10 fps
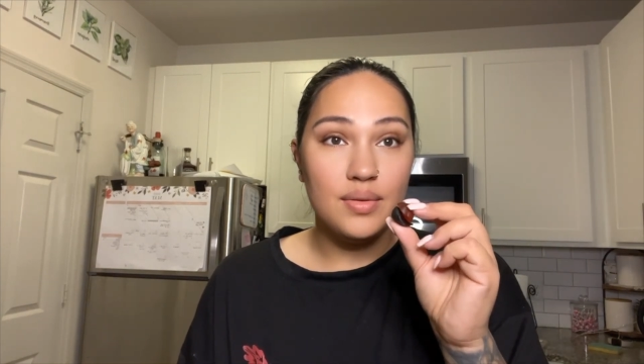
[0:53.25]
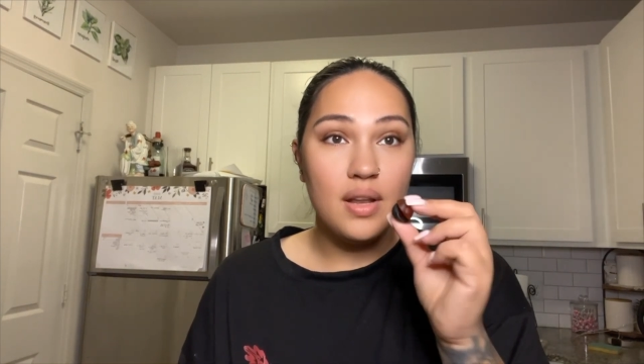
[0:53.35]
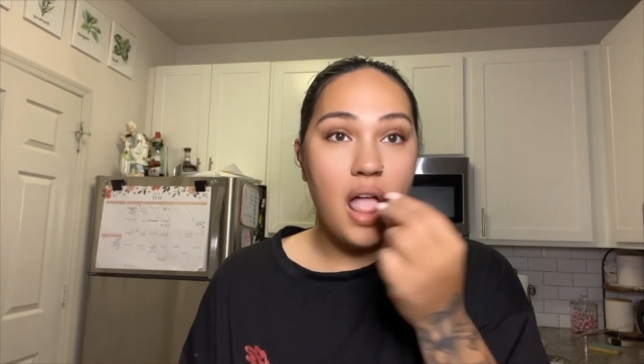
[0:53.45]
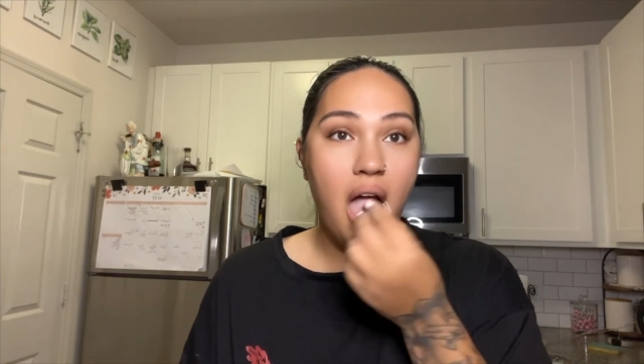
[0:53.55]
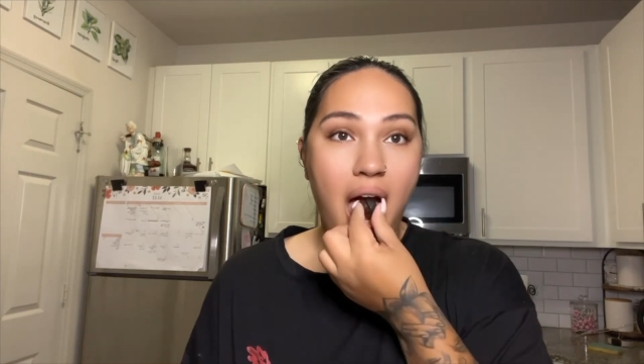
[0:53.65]
one.
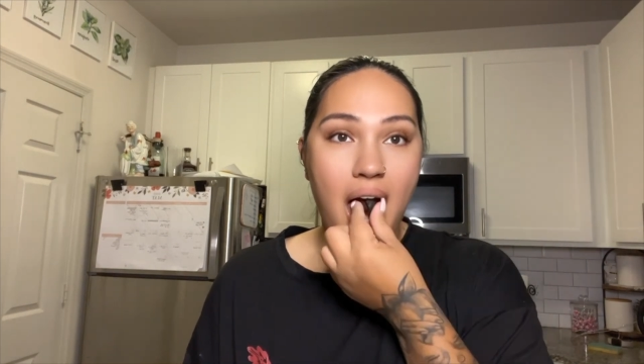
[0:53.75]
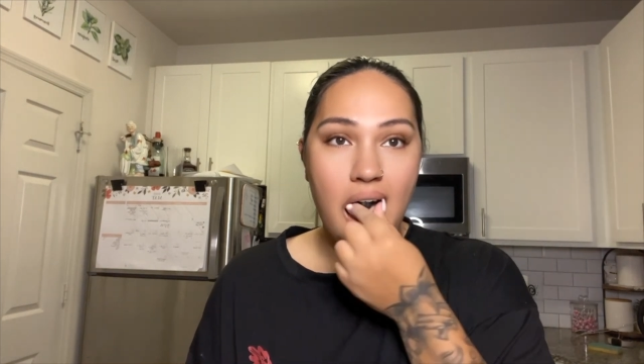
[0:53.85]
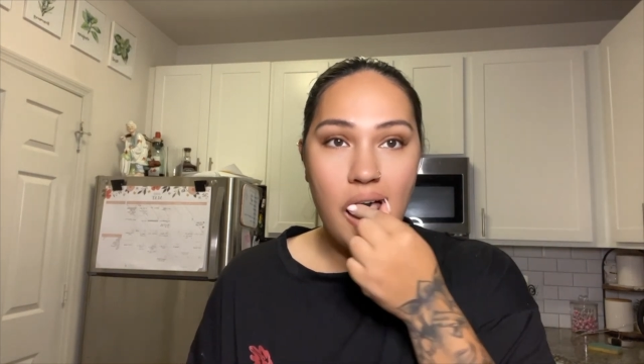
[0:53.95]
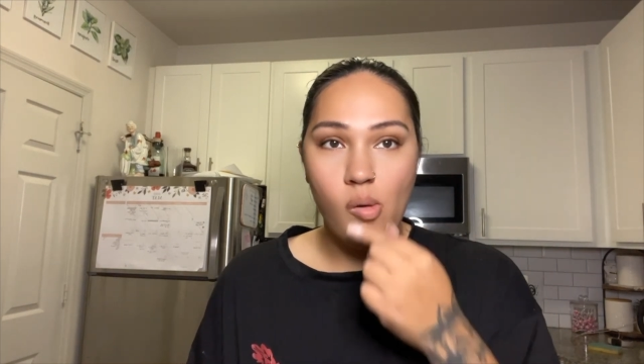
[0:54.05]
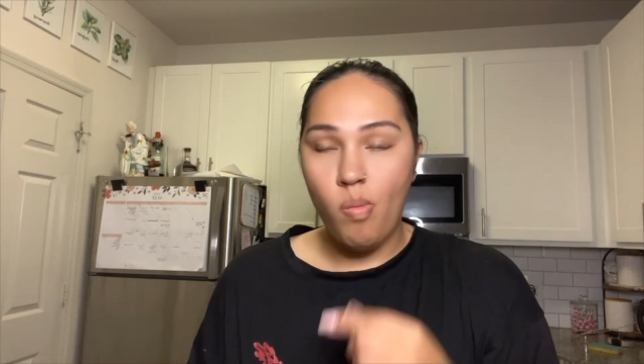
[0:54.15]

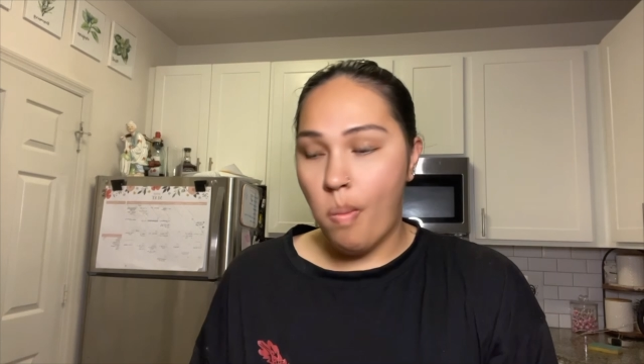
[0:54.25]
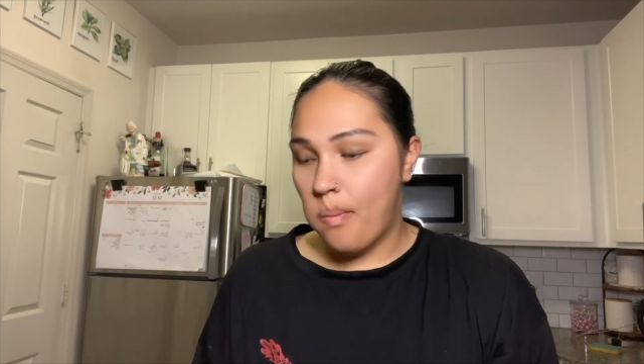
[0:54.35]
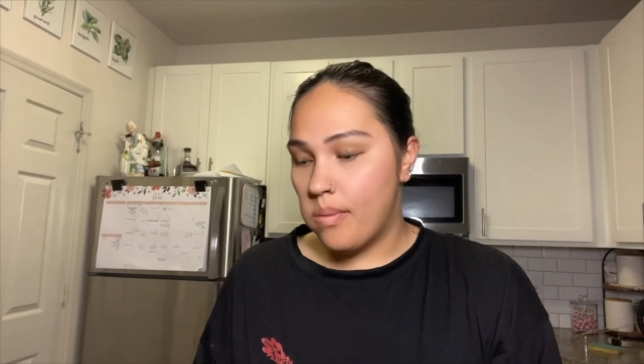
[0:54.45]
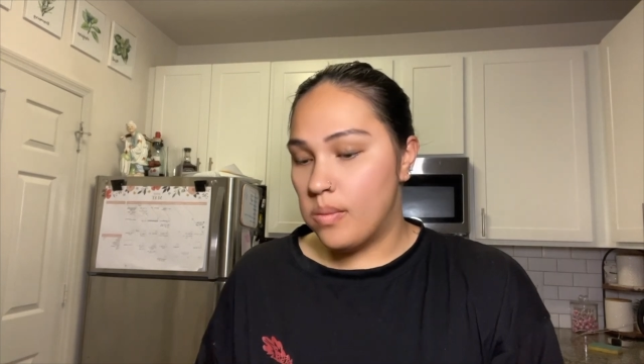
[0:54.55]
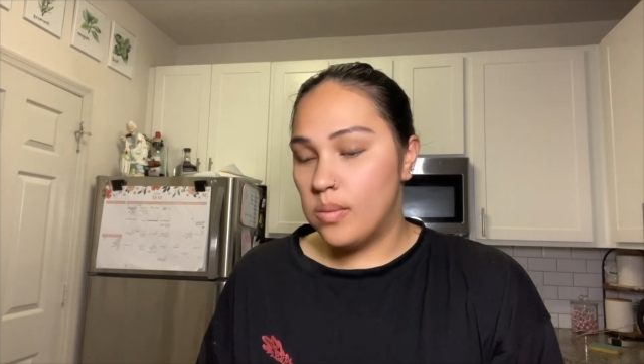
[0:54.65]

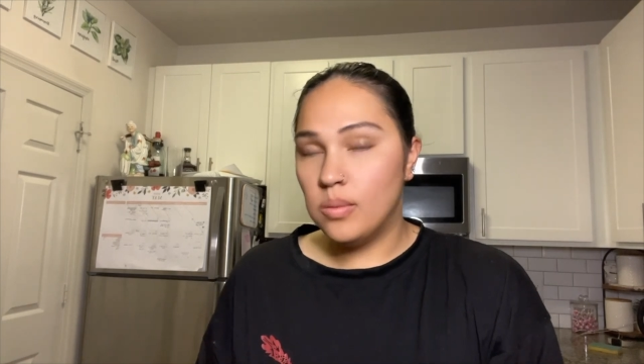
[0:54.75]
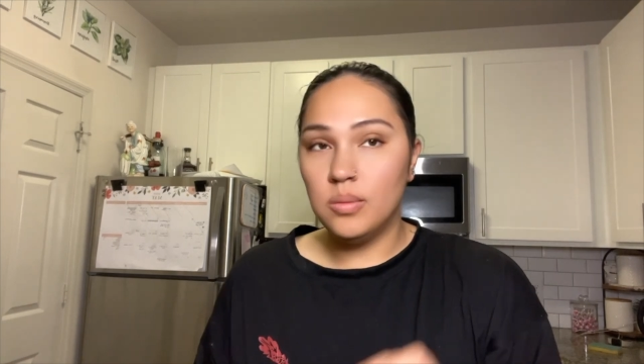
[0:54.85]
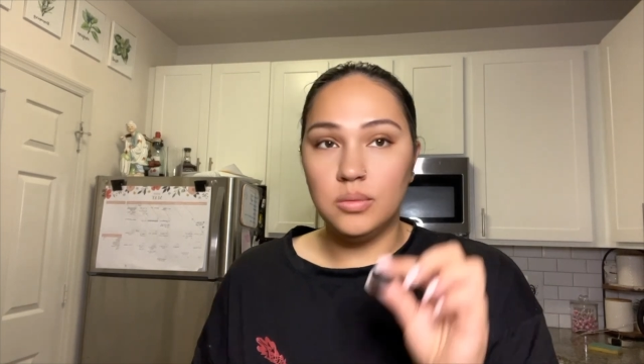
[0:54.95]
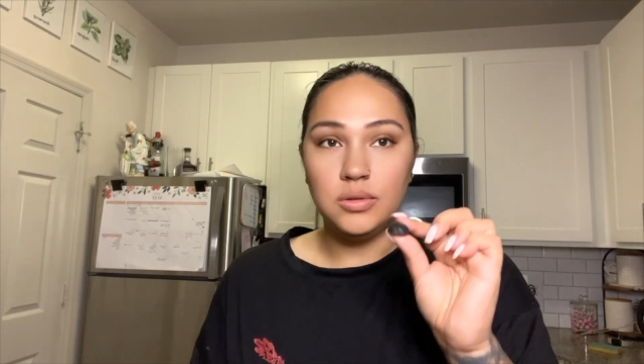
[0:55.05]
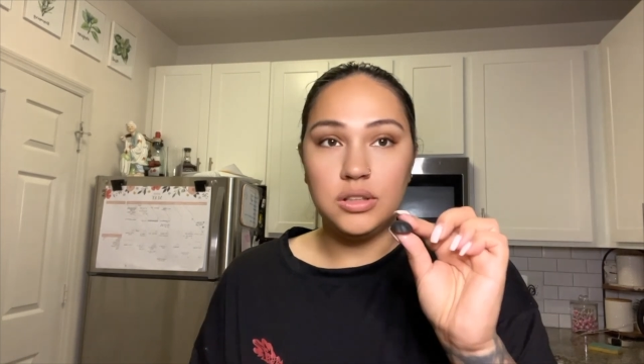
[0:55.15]

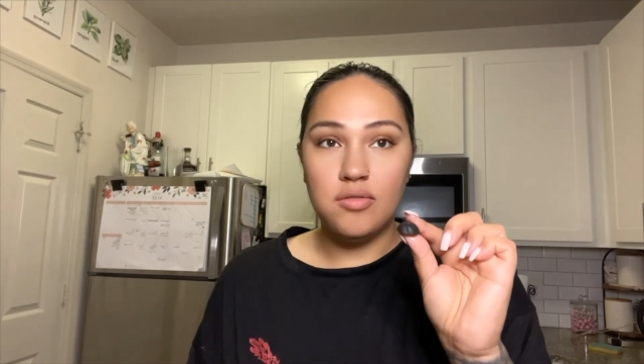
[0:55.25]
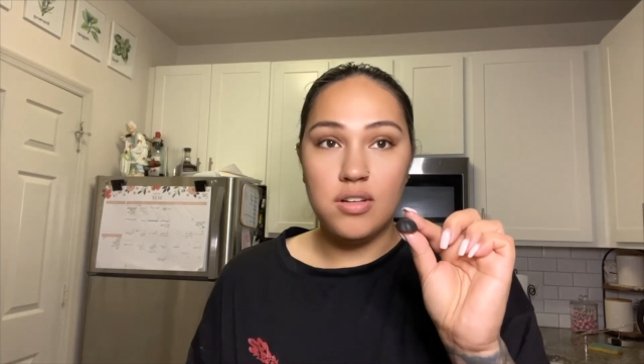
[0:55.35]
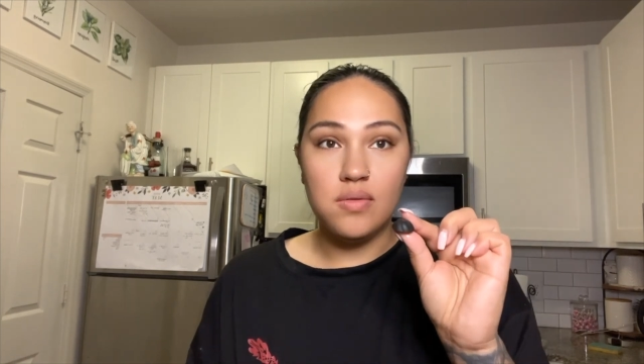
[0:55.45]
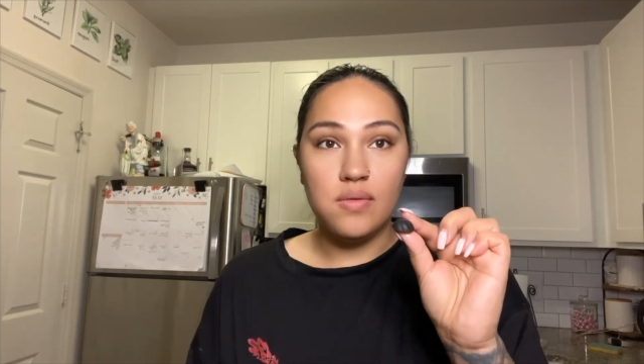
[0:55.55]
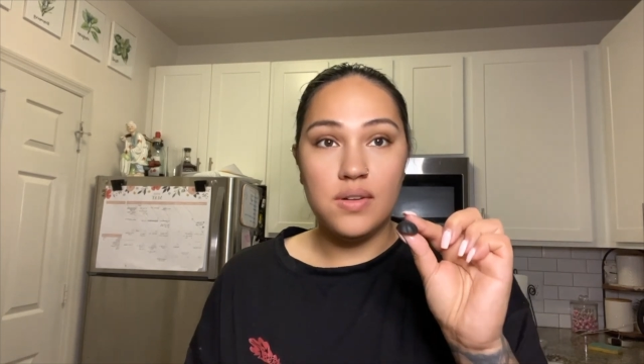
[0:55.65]
I'm gonna save
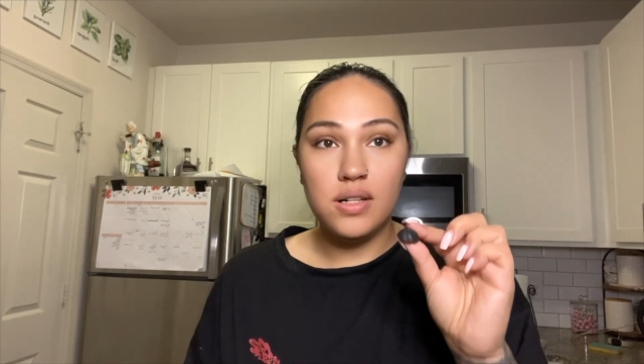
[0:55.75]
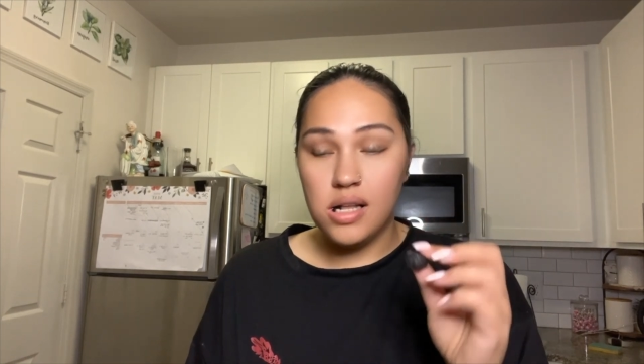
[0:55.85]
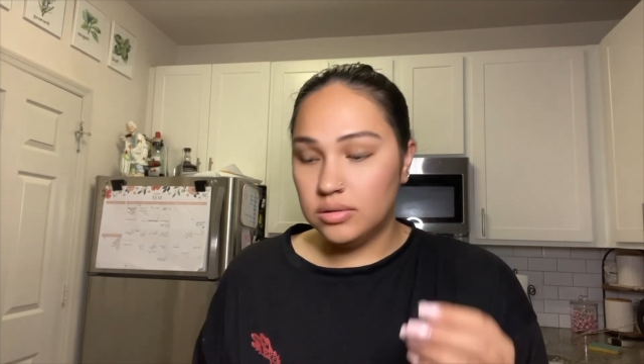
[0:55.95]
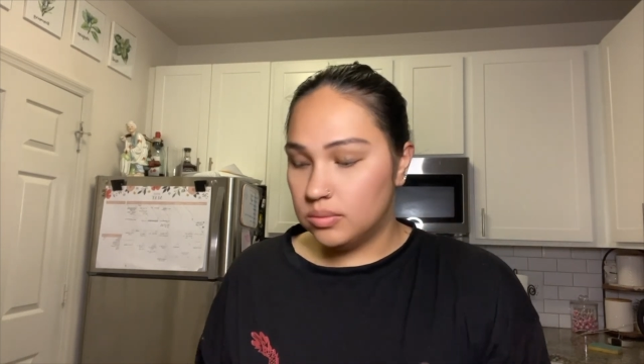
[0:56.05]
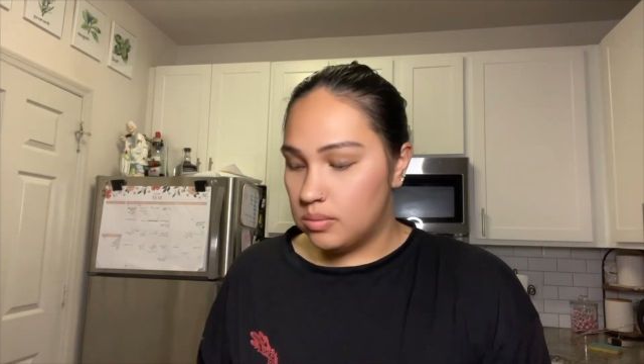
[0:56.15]
this one for that.